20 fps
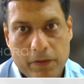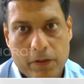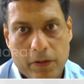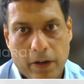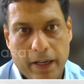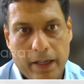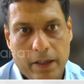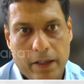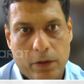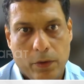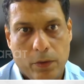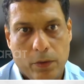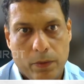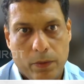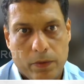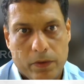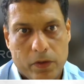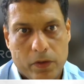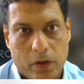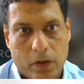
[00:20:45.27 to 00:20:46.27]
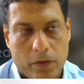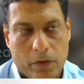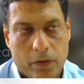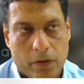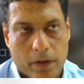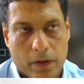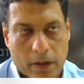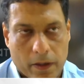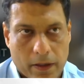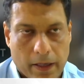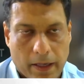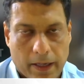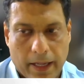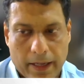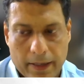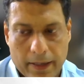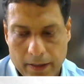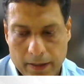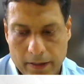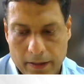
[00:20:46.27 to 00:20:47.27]
tried to sort of
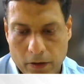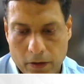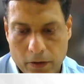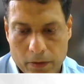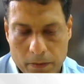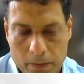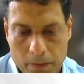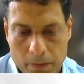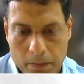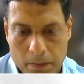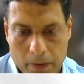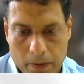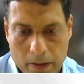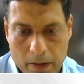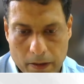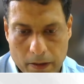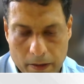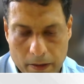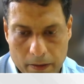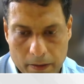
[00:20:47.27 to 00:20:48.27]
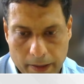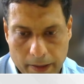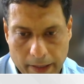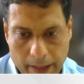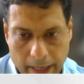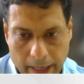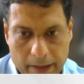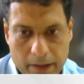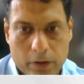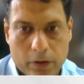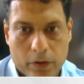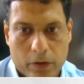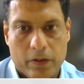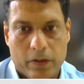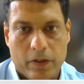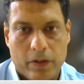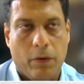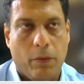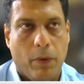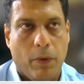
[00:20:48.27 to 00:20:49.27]
again, get those
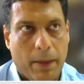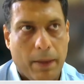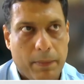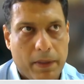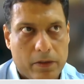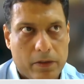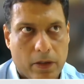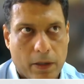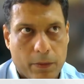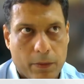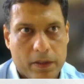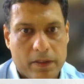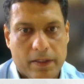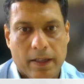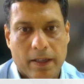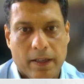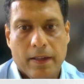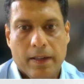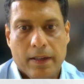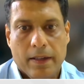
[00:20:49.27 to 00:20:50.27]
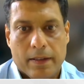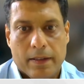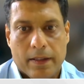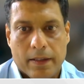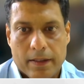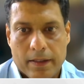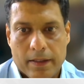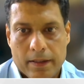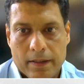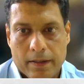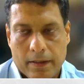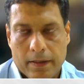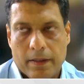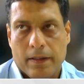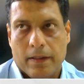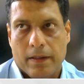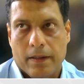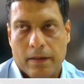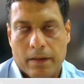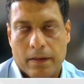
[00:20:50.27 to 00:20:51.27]
requirements, or I would say
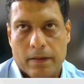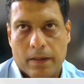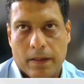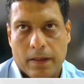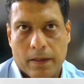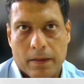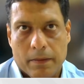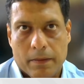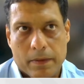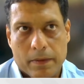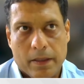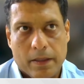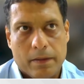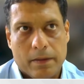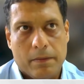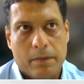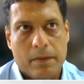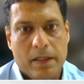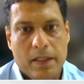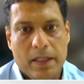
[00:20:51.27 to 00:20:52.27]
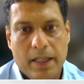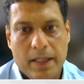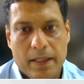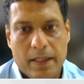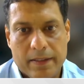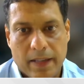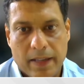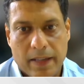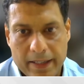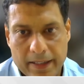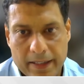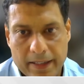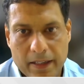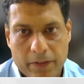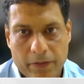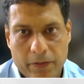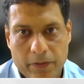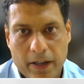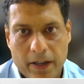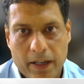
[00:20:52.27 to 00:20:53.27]
the needs
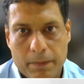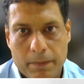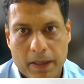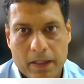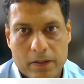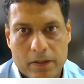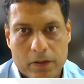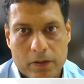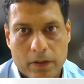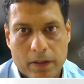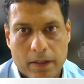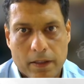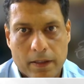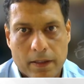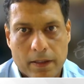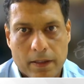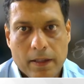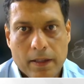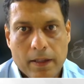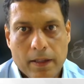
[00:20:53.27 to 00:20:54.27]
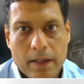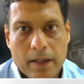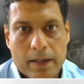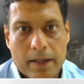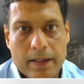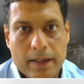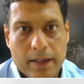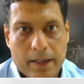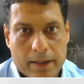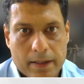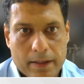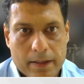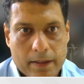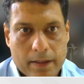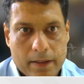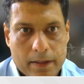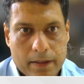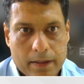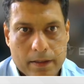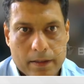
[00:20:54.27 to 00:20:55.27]
identified based on the
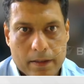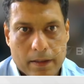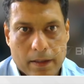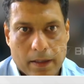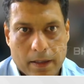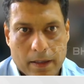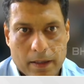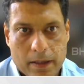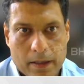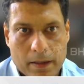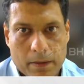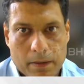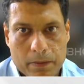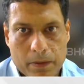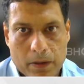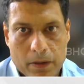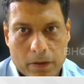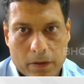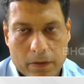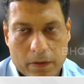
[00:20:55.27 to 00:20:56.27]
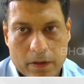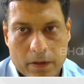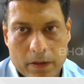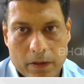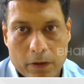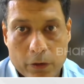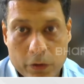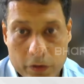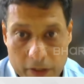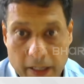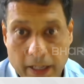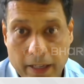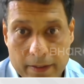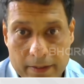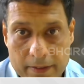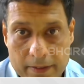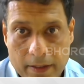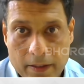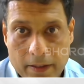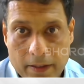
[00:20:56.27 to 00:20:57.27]
clinical use
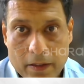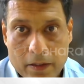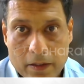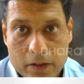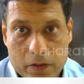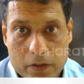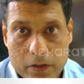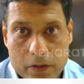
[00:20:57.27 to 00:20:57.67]
case. So